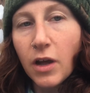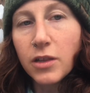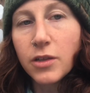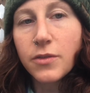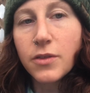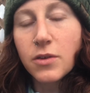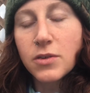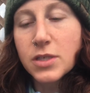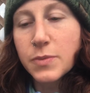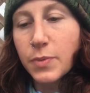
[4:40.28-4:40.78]

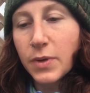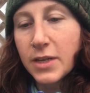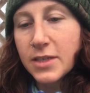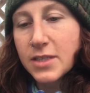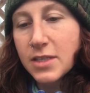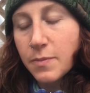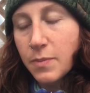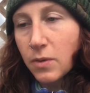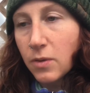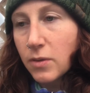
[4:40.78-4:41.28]
those
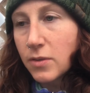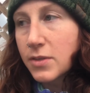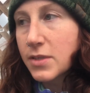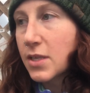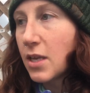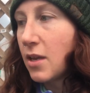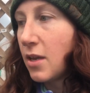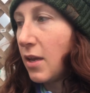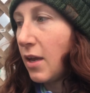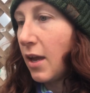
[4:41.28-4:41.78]

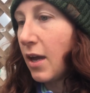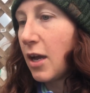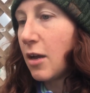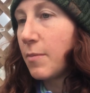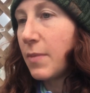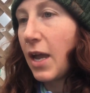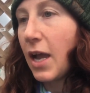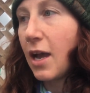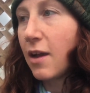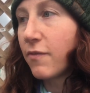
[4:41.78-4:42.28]
principles
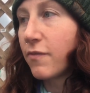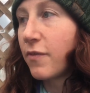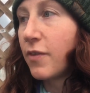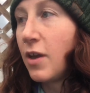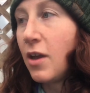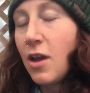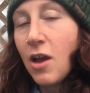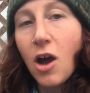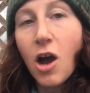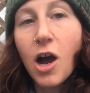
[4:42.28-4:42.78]
have
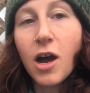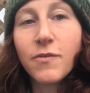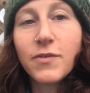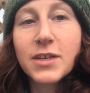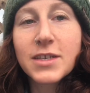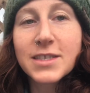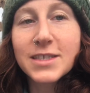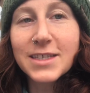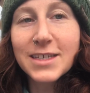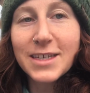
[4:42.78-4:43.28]

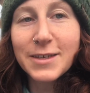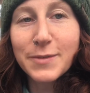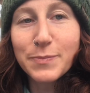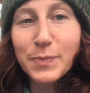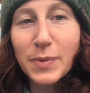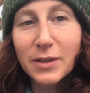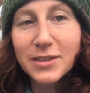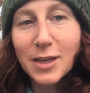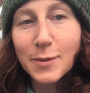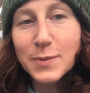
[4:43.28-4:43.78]
obviously
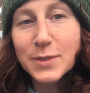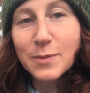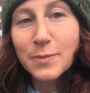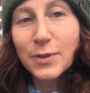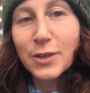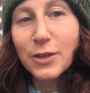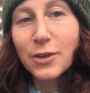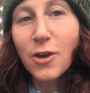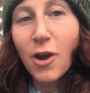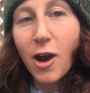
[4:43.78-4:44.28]
built up
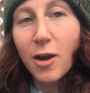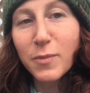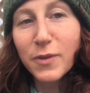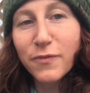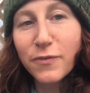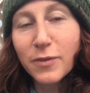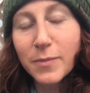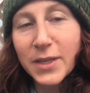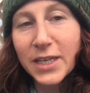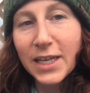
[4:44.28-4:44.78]
some good karma
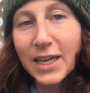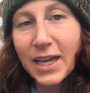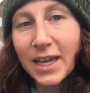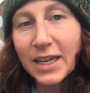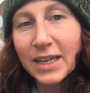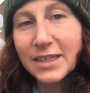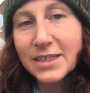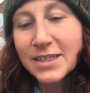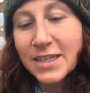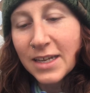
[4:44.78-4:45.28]
for me,
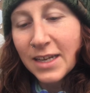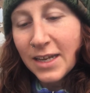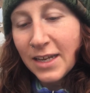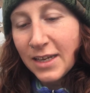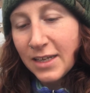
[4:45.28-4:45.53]
and,